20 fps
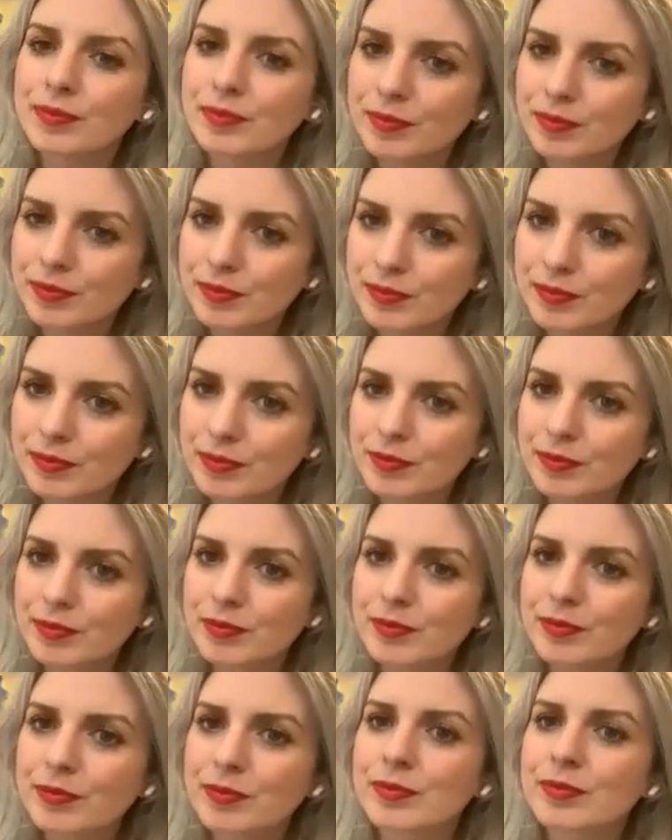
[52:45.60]

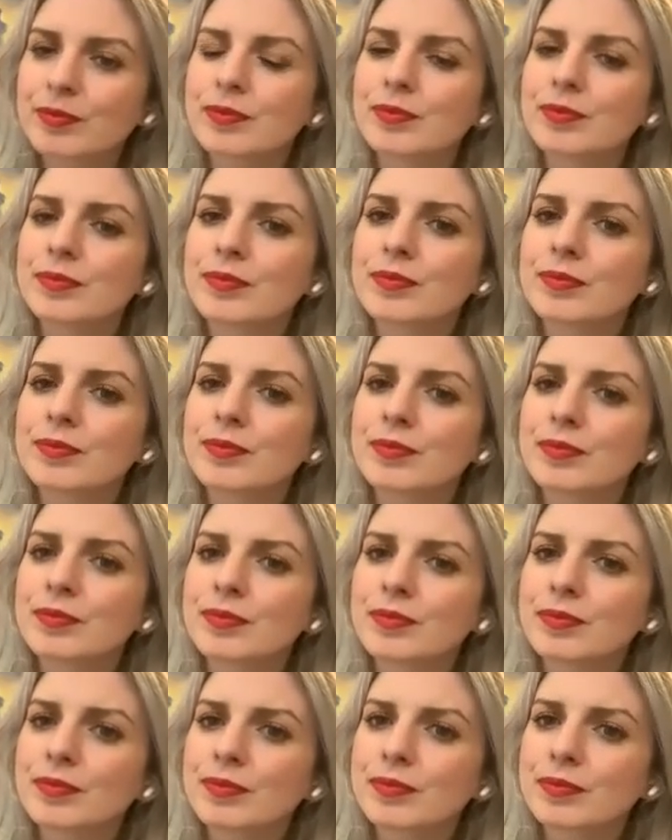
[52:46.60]

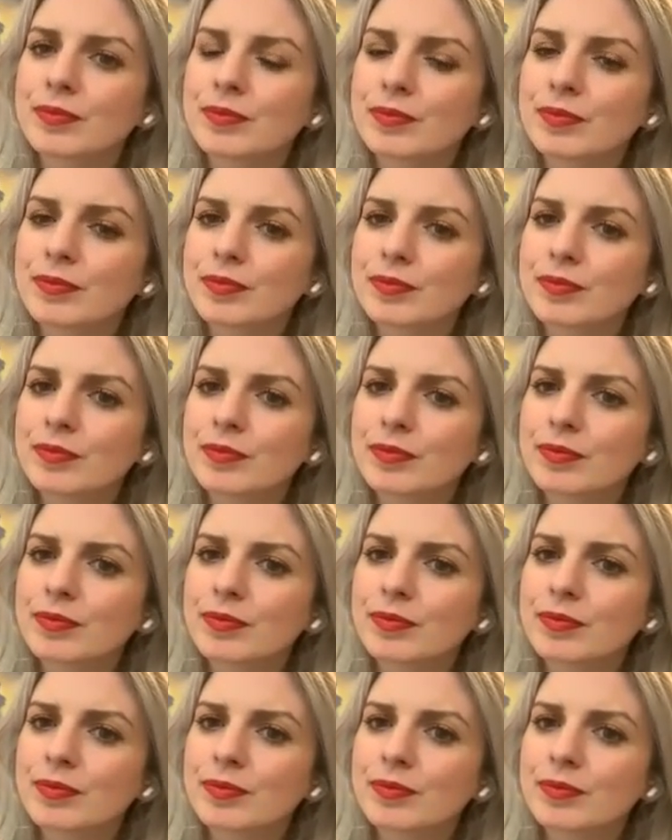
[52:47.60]

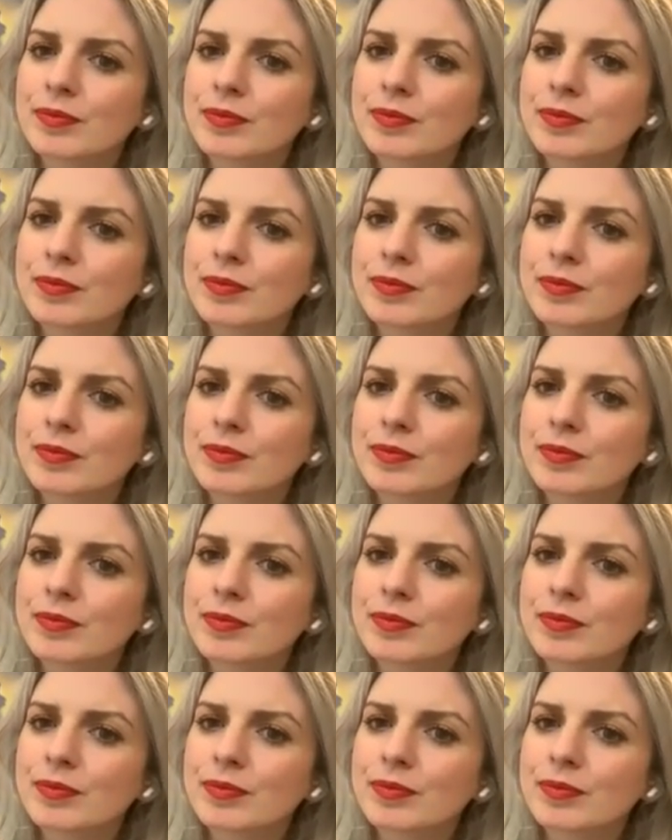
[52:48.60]
The person shown says nothing.